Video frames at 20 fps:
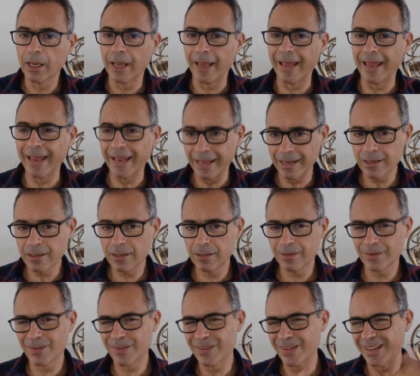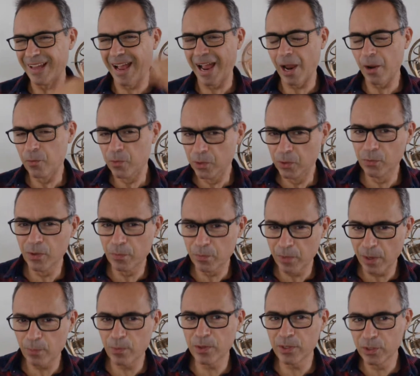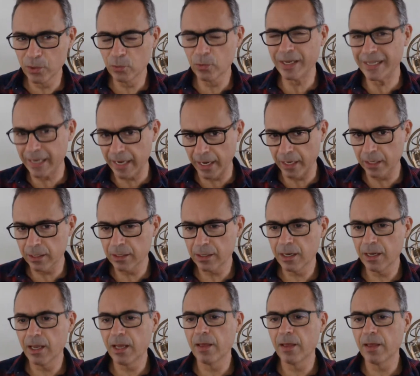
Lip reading: And I will remember you again